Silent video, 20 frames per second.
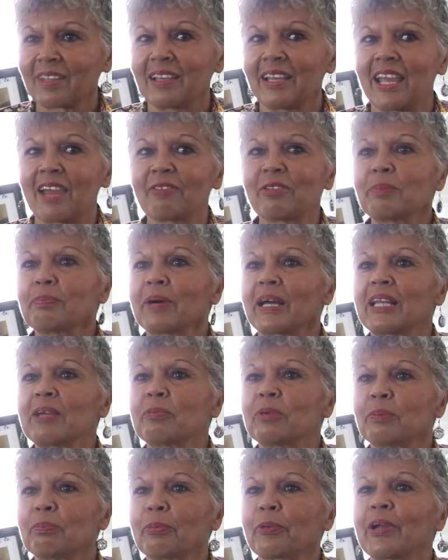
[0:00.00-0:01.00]
Everybody
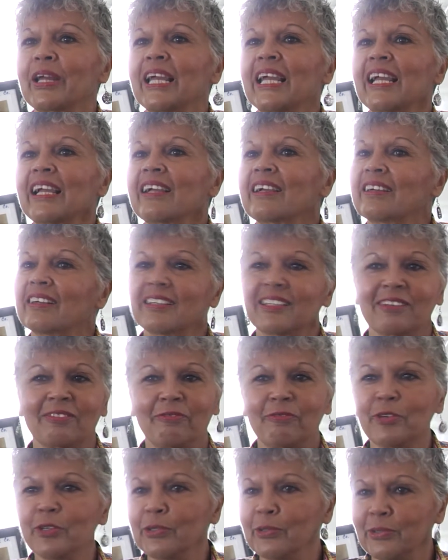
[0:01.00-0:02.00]
would bring
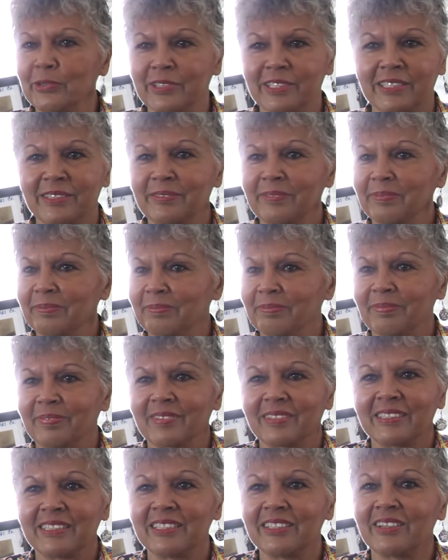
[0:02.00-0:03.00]
food,
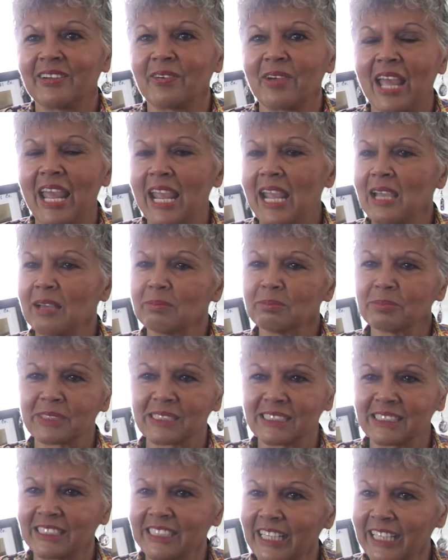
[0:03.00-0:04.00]
you know, hams
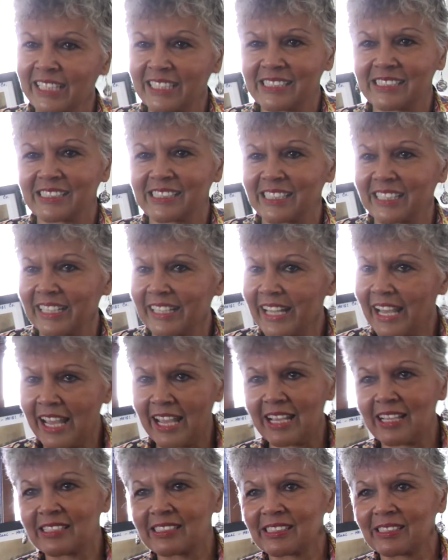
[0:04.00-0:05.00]
and chickens and
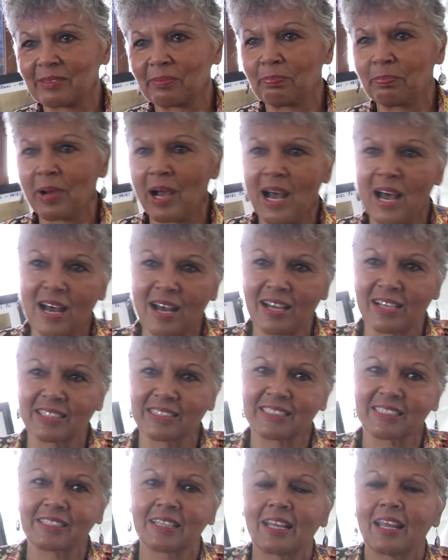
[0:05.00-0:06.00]
cakes and pies
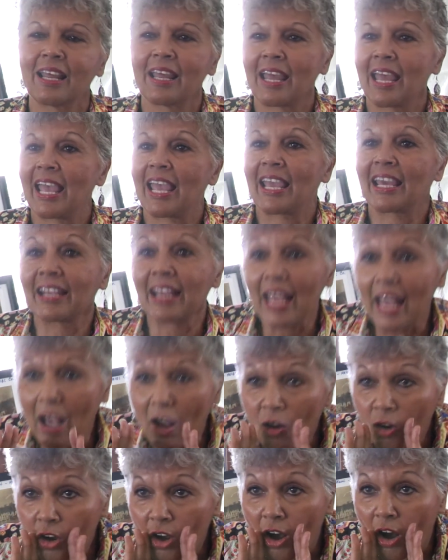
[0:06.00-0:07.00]
and
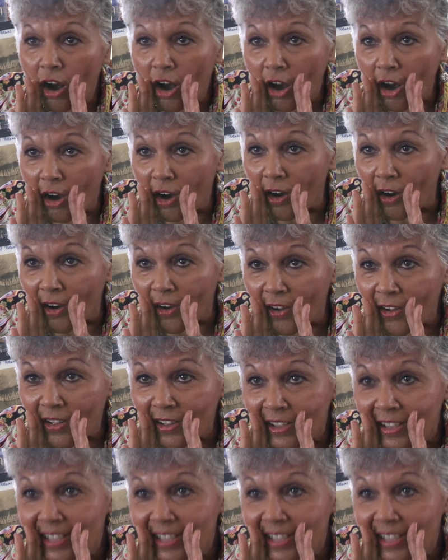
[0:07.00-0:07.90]
alcohol